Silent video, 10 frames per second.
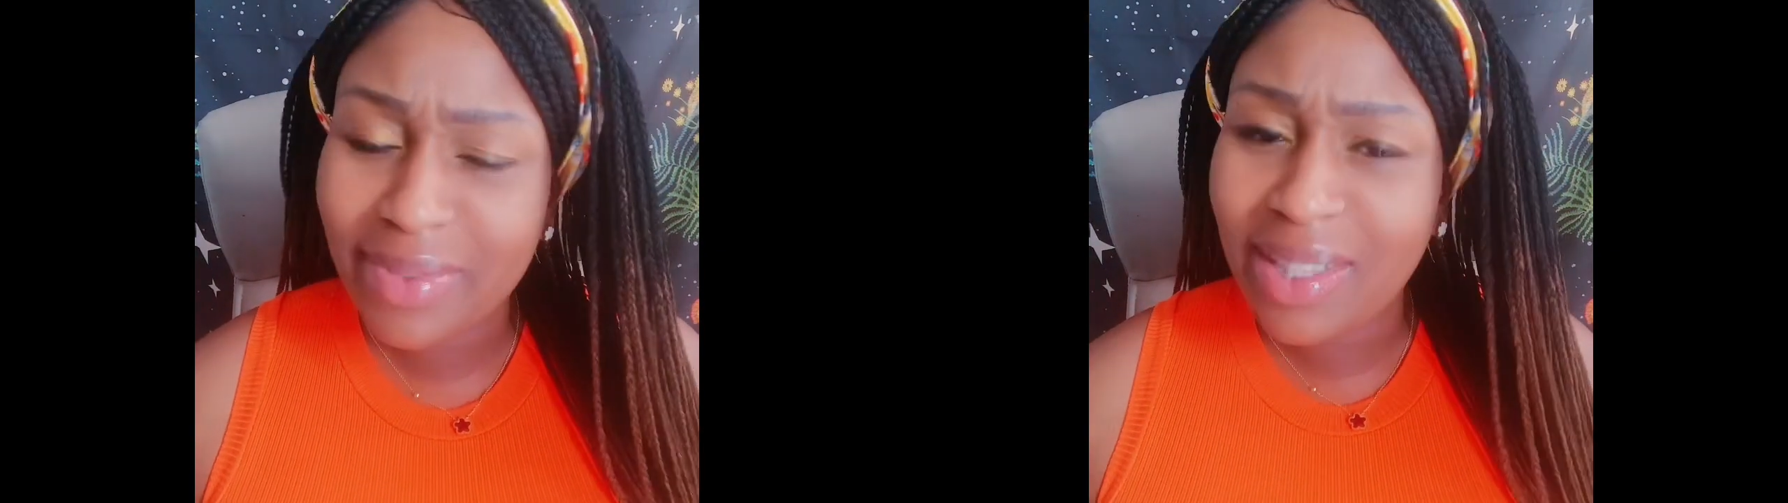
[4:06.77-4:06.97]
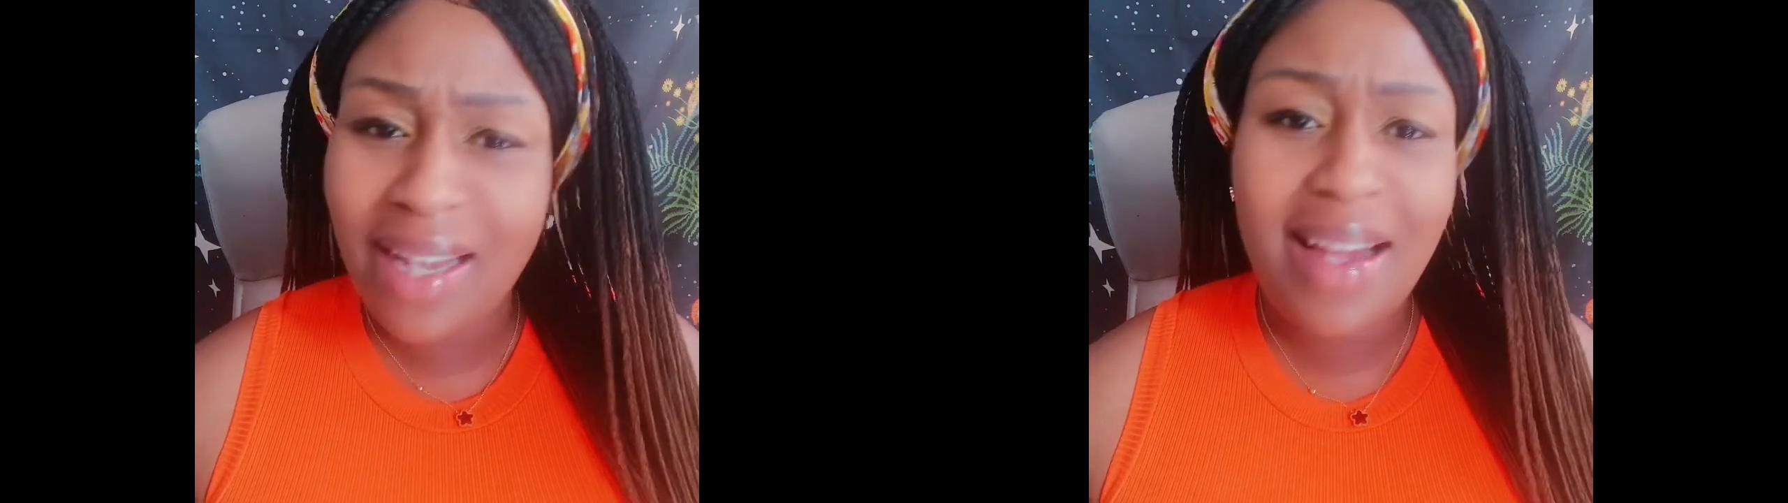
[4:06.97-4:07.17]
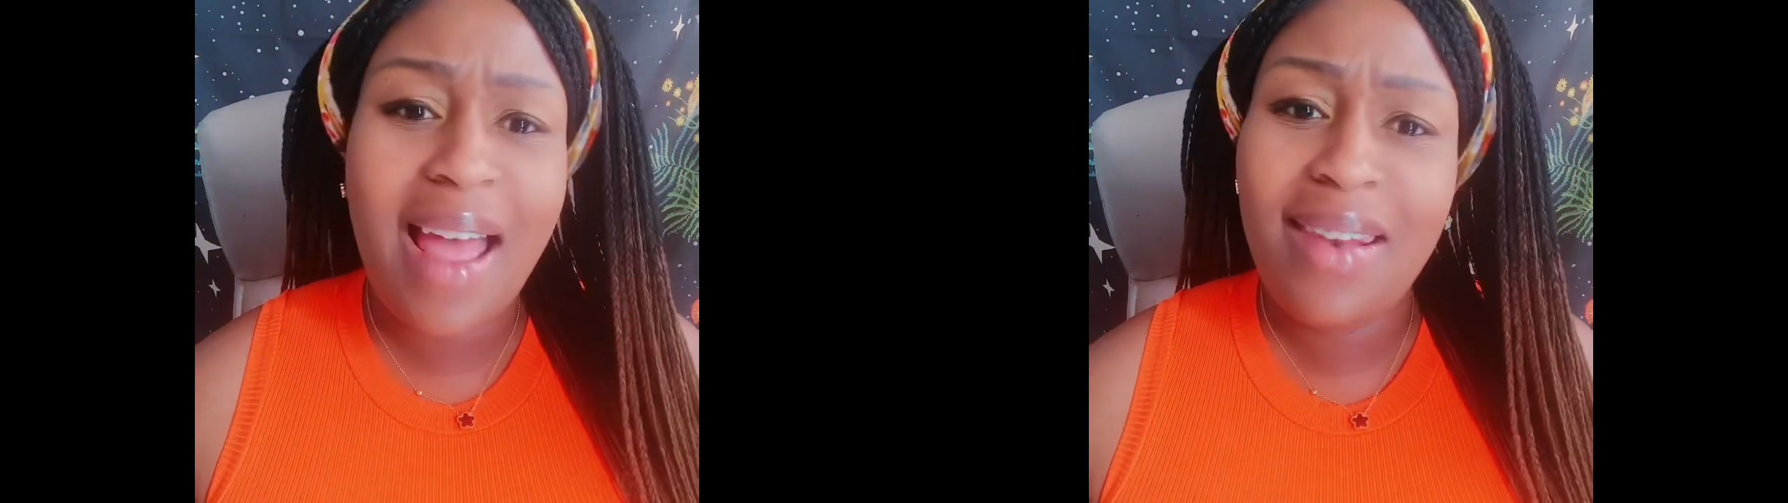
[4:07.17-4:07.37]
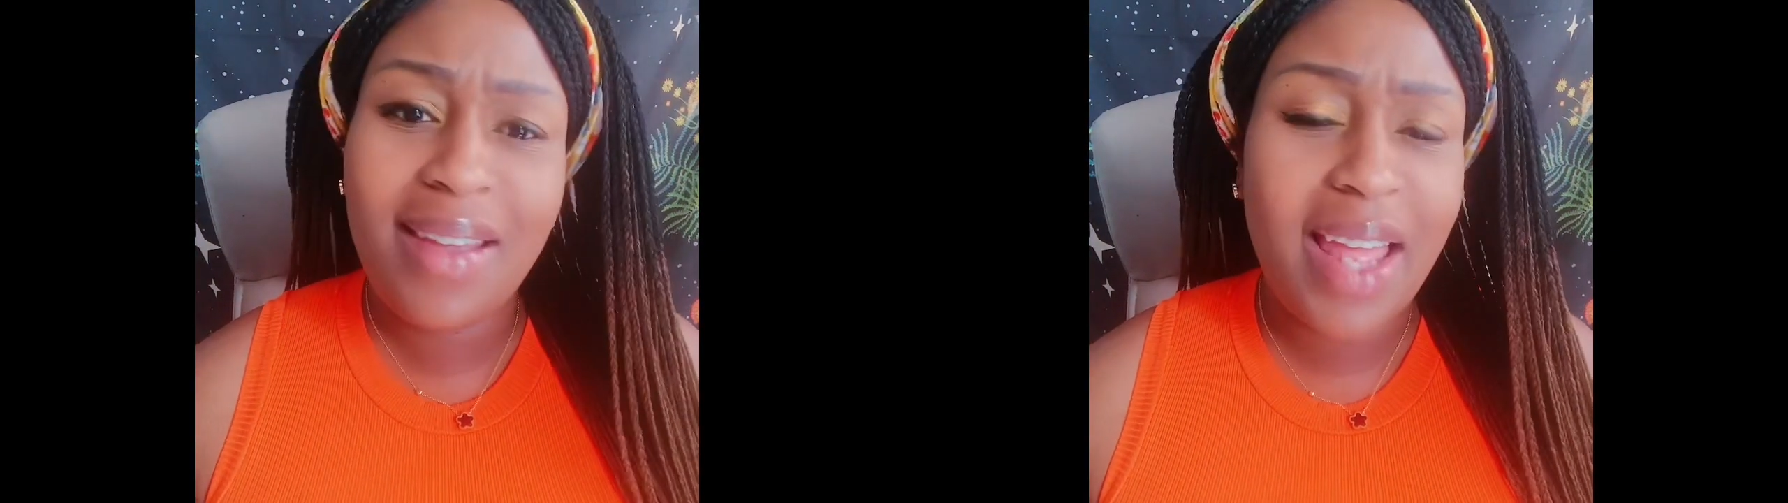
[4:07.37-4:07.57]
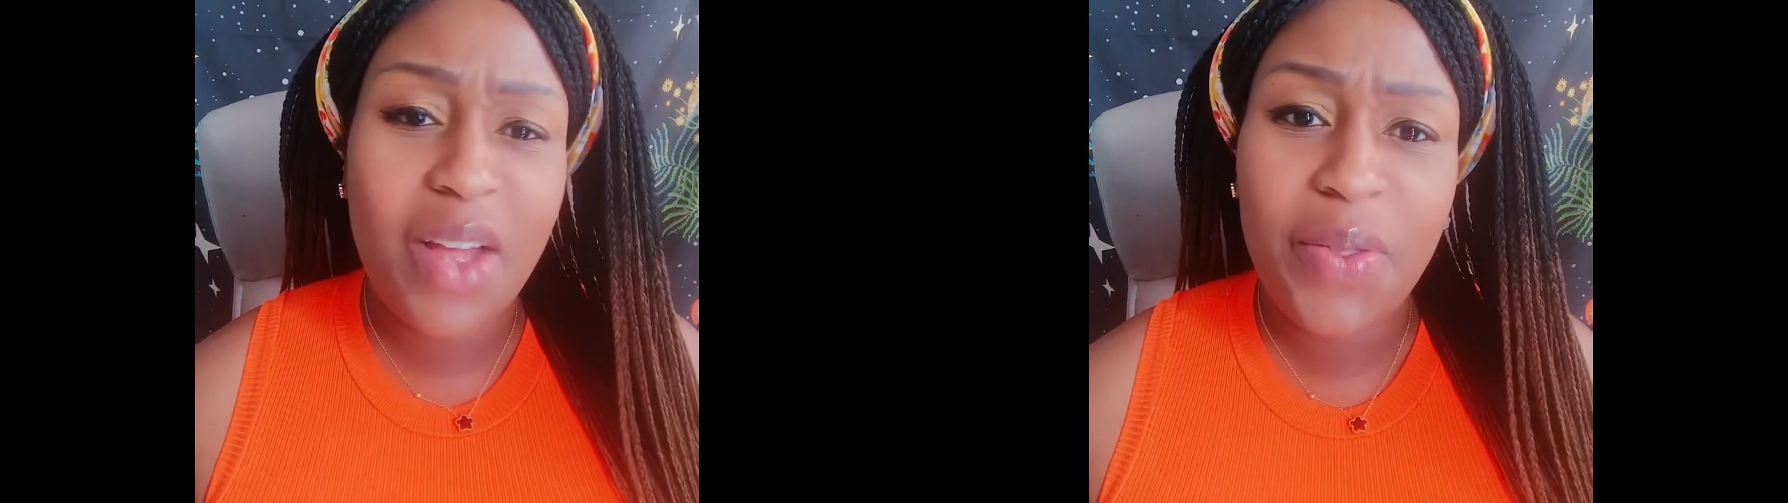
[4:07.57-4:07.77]
did not
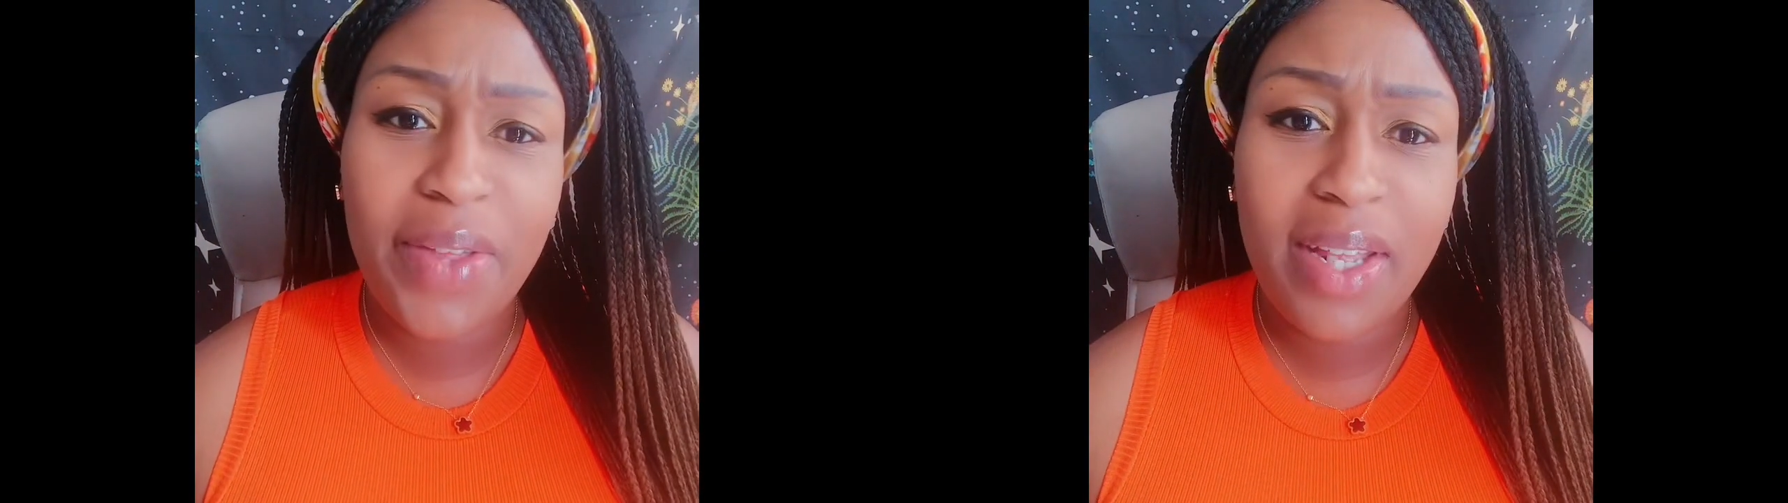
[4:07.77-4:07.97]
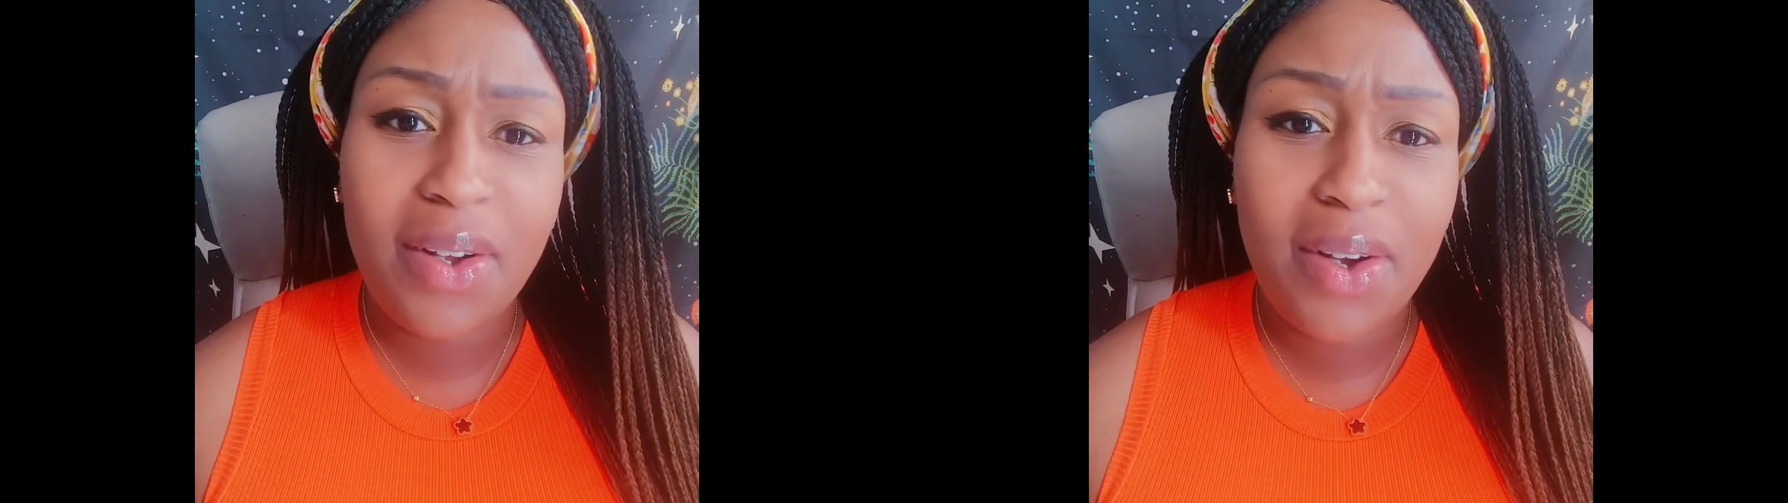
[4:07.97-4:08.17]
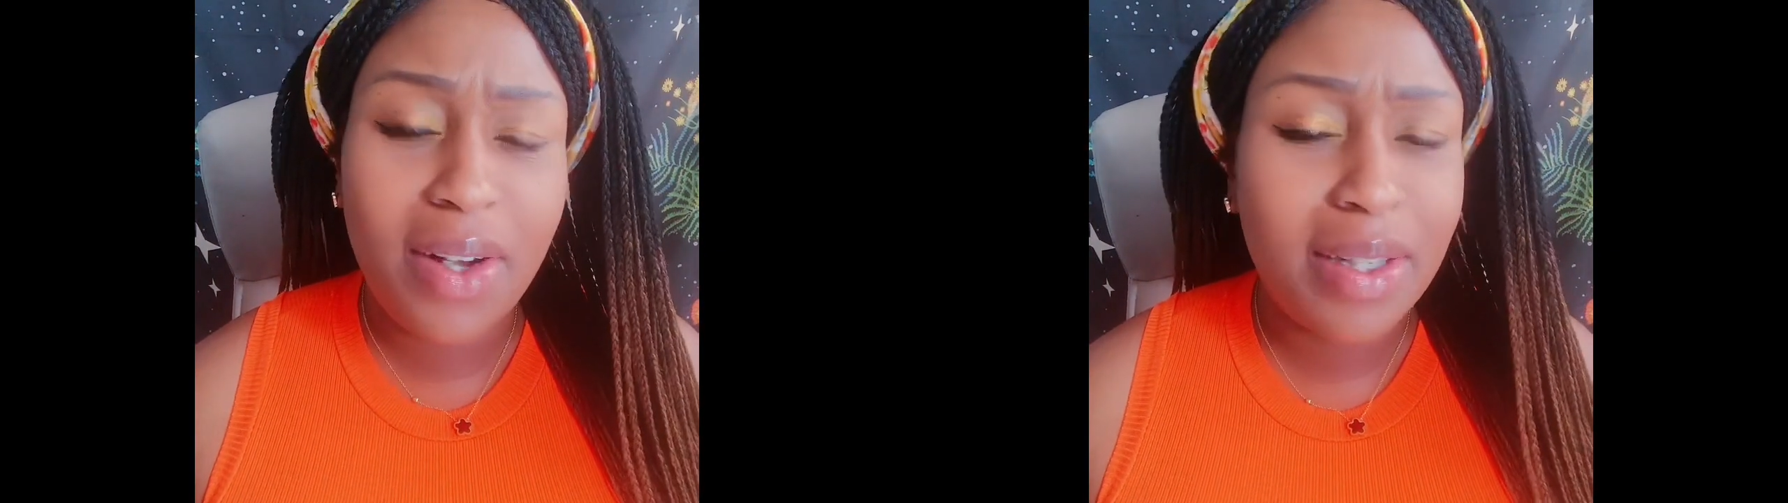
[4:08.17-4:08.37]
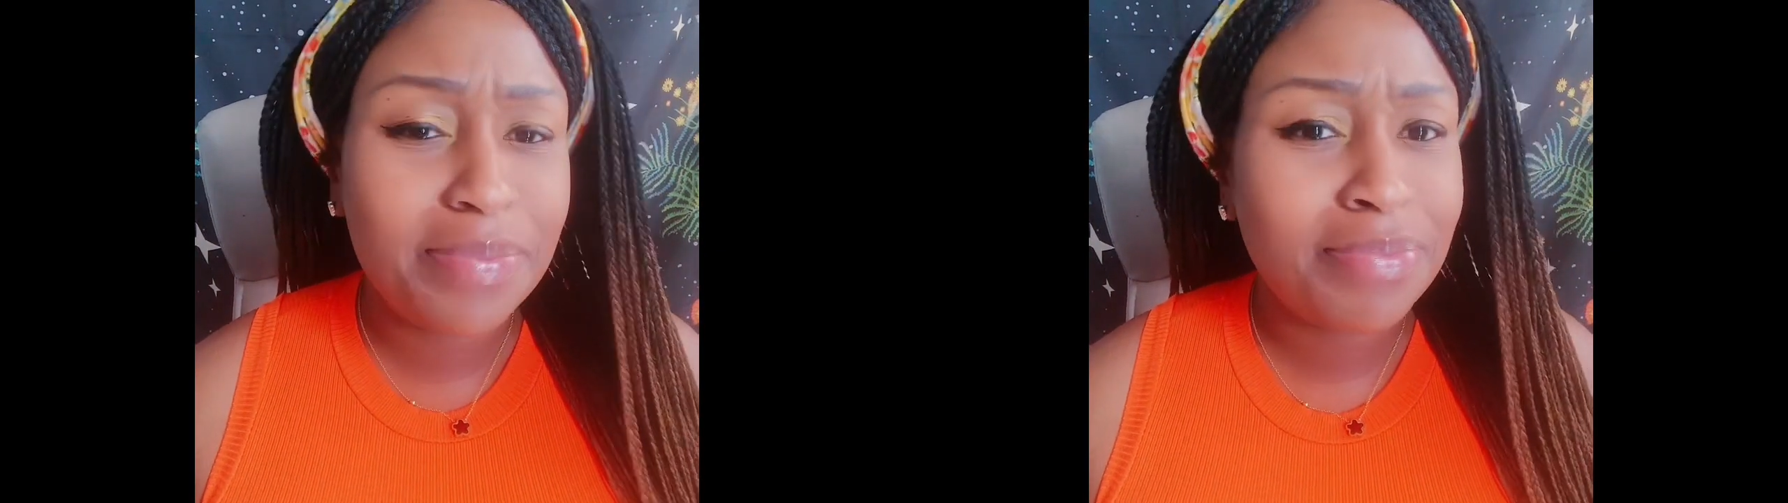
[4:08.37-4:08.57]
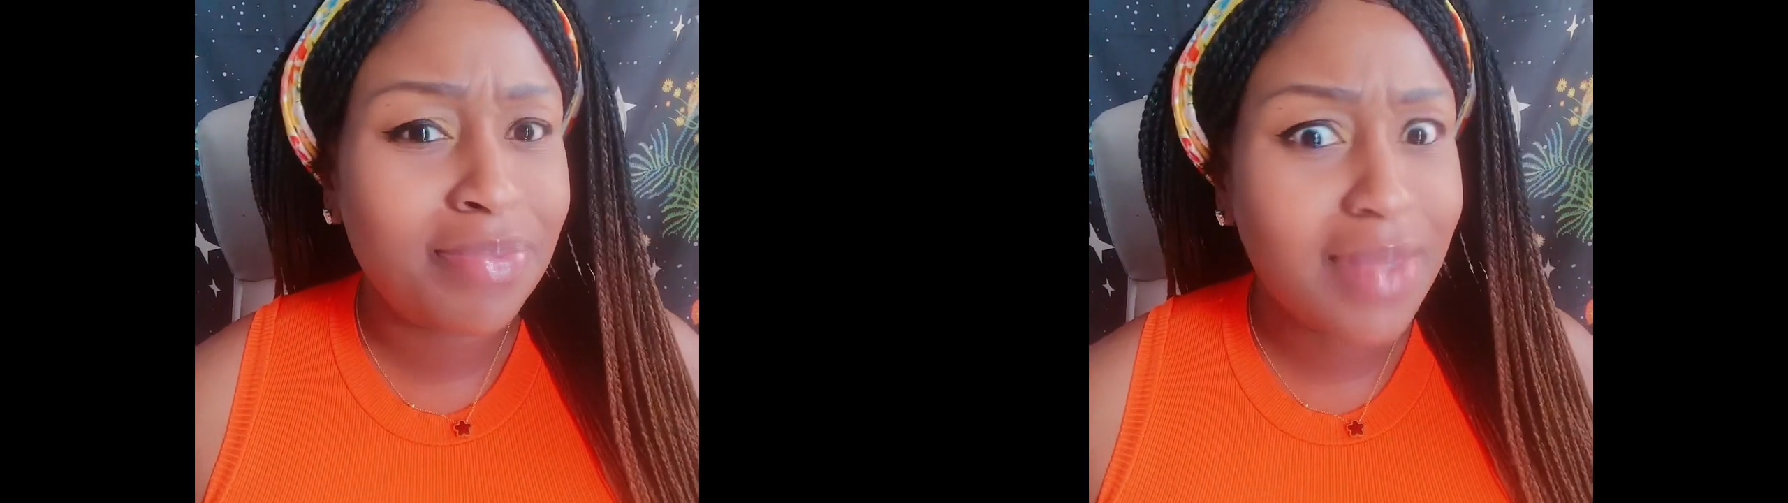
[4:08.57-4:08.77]
look healthy at all.